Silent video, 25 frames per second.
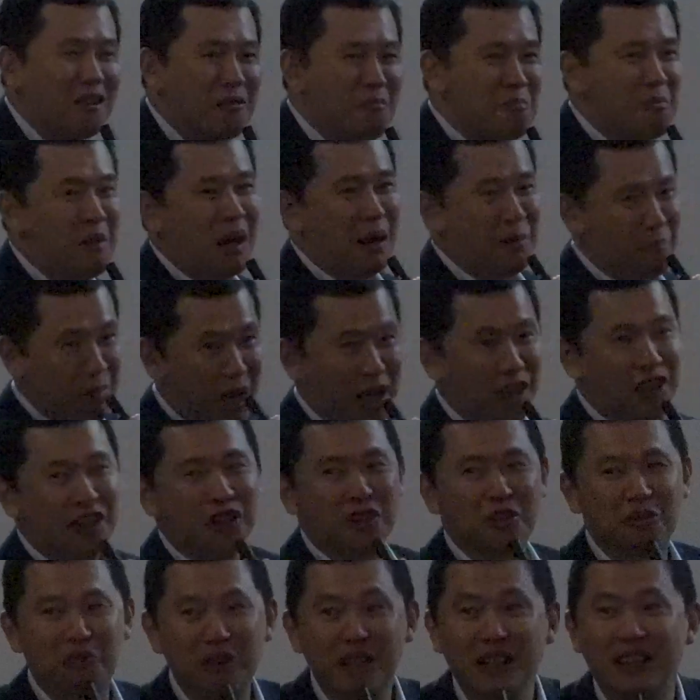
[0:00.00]
my
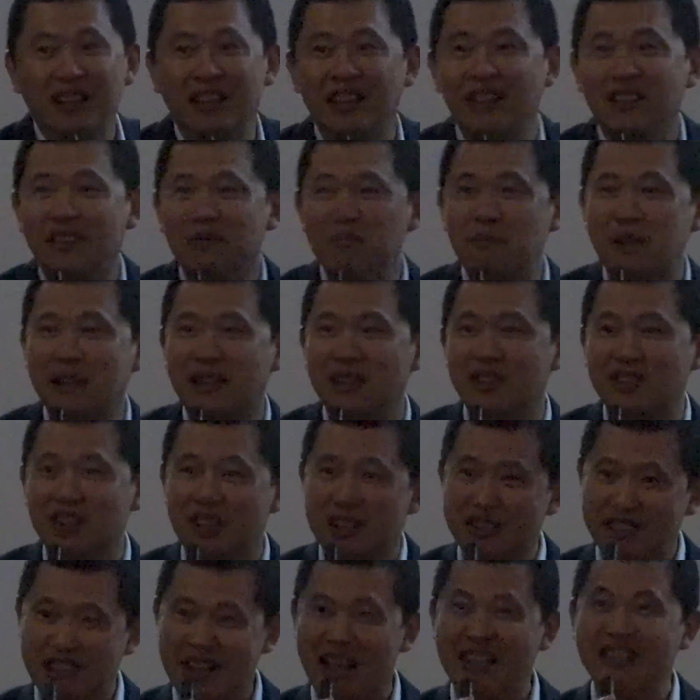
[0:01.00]
career, because
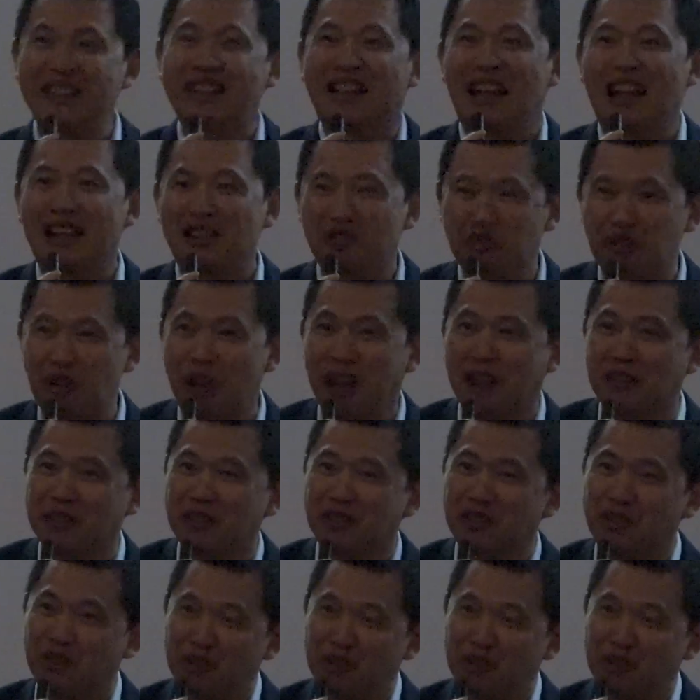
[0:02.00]
I signed the contract